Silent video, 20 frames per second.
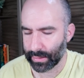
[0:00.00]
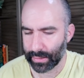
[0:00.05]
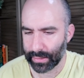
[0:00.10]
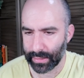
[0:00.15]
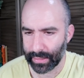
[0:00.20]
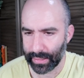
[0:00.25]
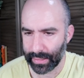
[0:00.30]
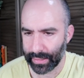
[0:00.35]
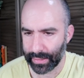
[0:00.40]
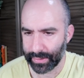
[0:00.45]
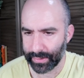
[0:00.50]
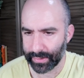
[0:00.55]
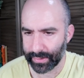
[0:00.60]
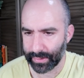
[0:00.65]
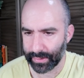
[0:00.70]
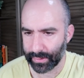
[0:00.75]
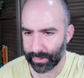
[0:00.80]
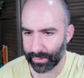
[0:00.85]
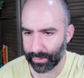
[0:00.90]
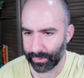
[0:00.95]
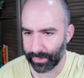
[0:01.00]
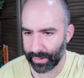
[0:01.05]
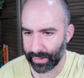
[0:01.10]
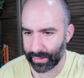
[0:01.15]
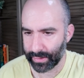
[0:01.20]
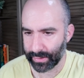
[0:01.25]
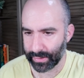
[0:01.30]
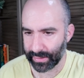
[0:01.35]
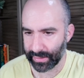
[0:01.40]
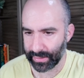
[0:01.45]
And
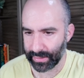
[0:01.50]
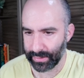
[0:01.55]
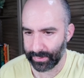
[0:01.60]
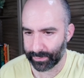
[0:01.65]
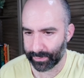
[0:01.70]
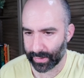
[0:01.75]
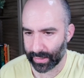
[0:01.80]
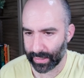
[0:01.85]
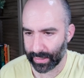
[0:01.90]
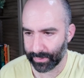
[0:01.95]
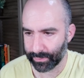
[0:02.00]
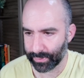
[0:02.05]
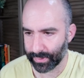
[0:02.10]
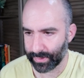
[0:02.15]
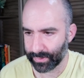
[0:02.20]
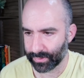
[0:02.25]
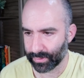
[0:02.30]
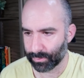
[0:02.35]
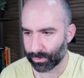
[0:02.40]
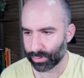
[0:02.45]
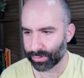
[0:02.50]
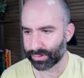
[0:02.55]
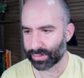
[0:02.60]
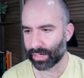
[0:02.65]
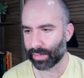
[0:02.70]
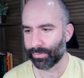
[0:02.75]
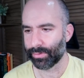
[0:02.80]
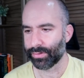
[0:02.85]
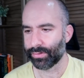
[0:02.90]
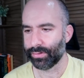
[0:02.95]
then e5 is the most
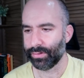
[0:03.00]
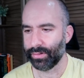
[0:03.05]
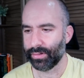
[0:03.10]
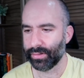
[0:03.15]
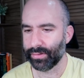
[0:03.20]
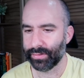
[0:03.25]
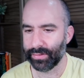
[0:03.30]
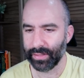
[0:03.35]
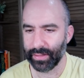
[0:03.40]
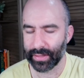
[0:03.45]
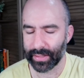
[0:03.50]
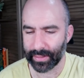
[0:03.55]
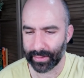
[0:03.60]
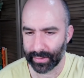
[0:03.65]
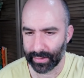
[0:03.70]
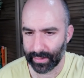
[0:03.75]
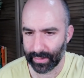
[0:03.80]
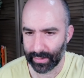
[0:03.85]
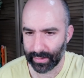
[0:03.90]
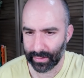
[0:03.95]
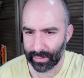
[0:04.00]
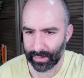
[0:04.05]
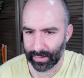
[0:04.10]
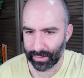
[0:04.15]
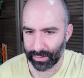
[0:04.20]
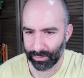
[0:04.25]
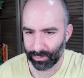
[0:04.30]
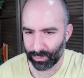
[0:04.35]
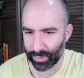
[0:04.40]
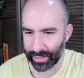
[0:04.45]
common. So you can see that
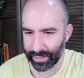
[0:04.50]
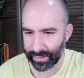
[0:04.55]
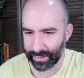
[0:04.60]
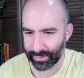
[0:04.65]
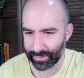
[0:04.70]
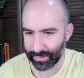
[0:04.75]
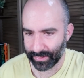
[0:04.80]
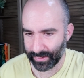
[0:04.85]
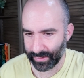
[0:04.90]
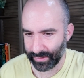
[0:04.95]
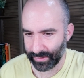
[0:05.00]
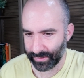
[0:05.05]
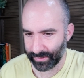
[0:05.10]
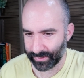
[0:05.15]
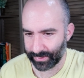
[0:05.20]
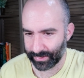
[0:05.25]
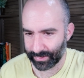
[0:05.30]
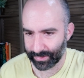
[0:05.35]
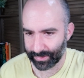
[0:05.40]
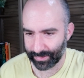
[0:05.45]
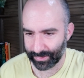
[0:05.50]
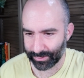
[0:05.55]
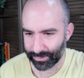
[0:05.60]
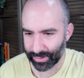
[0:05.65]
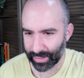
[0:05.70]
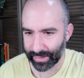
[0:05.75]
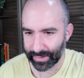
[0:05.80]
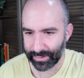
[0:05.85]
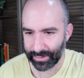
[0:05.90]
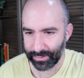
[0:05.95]
white is
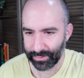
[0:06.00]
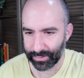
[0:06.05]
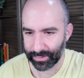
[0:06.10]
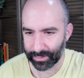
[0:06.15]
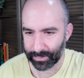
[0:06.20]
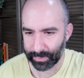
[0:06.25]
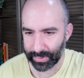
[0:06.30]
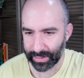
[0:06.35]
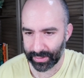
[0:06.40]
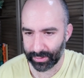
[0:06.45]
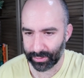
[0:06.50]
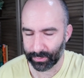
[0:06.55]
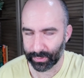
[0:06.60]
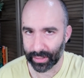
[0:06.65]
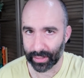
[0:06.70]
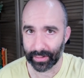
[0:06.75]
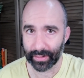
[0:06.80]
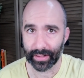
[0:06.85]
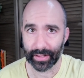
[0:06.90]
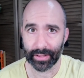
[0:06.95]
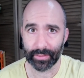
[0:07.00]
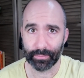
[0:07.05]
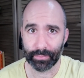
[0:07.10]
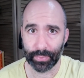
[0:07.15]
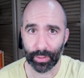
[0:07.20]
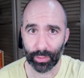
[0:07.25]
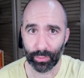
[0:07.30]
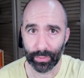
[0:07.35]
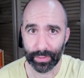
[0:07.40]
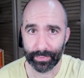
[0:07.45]
trying to use this pin to win our knight,
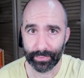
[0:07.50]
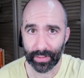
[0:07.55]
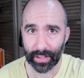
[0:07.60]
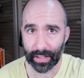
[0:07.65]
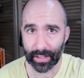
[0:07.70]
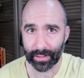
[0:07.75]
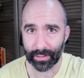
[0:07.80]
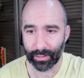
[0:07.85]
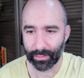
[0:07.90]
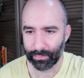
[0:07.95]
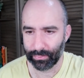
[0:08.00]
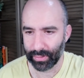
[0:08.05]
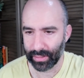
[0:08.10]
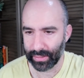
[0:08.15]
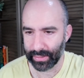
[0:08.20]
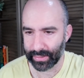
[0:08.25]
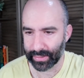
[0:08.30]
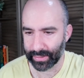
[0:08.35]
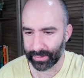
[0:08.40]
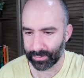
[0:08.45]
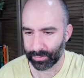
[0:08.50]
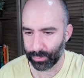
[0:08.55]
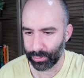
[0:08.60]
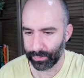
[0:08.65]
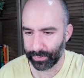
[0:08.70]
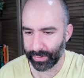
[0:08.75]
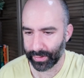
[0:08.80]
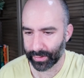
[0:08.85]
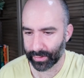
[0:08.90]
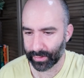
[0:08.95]
but we've got a really nice
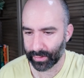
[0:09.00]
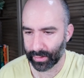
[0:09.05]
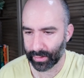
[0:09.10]
move here.